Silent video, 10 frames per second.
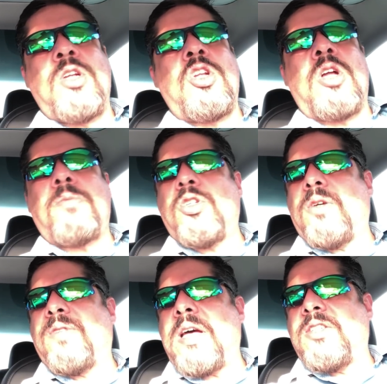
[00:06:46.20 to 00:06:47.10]
Not much
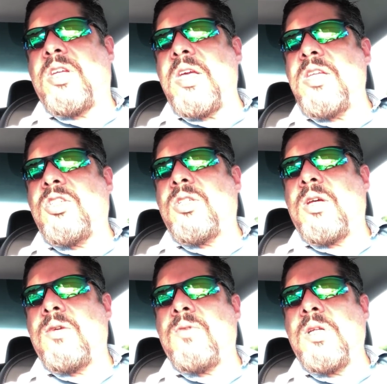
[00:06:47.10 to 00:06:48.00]
of that changed
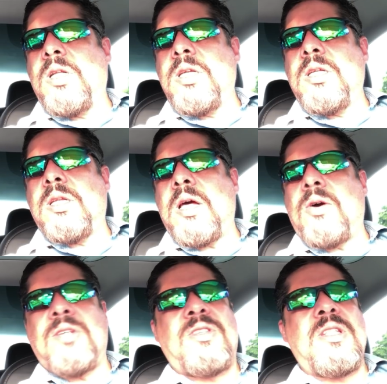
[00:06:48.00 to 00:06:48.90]
really.
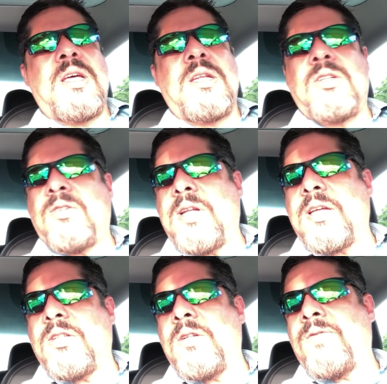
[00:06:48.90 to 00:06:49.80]
Now I see that there's
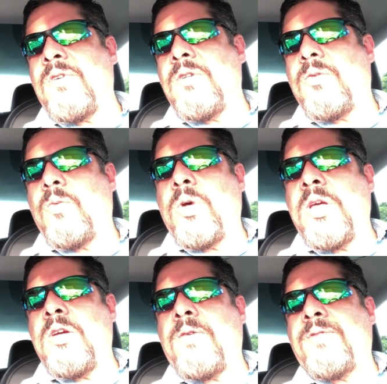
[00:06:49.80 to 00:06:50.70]
like a different
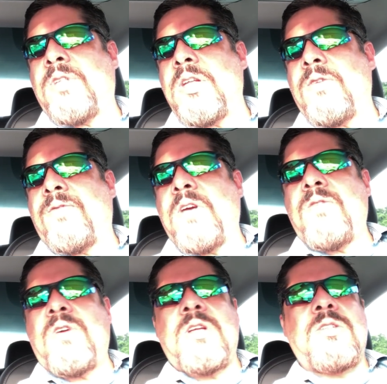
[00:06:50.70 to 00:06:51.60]
way of setting up
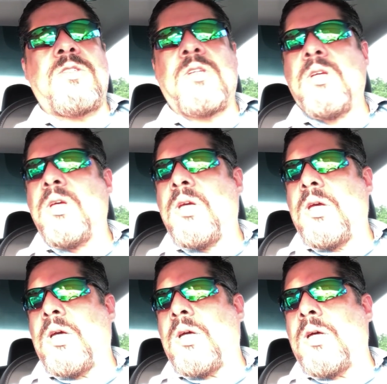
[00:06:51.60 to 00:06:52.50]
favorites.
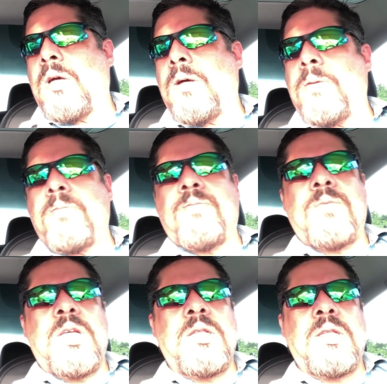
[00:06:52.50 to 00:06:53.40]

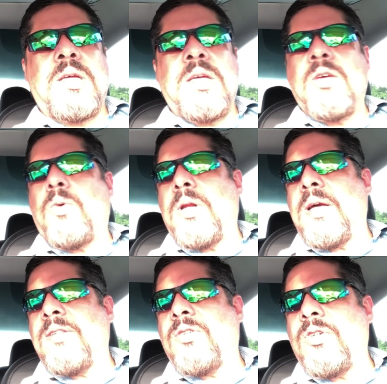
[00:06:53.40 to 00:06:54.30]
The
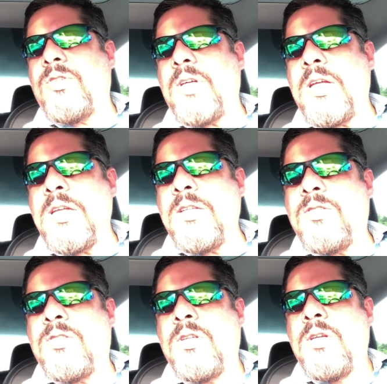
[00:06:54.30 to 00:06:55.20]
equalizer
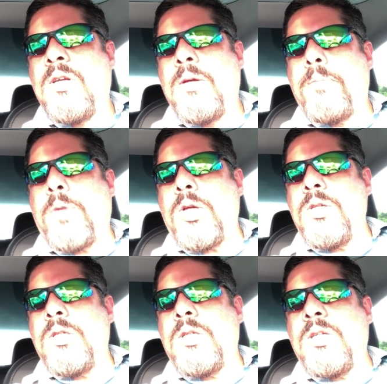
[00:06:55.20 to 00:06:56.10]
settings
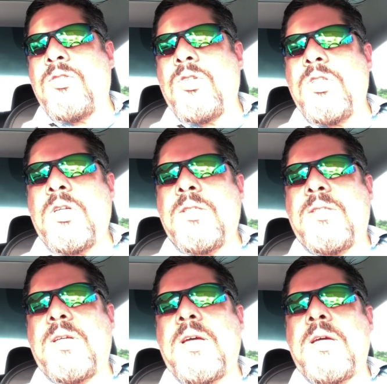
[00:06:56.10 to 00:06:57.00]
button is on the other
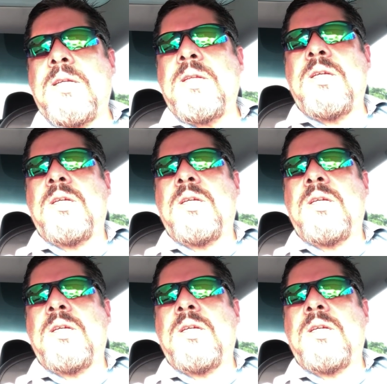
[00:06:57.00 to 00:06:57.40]
side,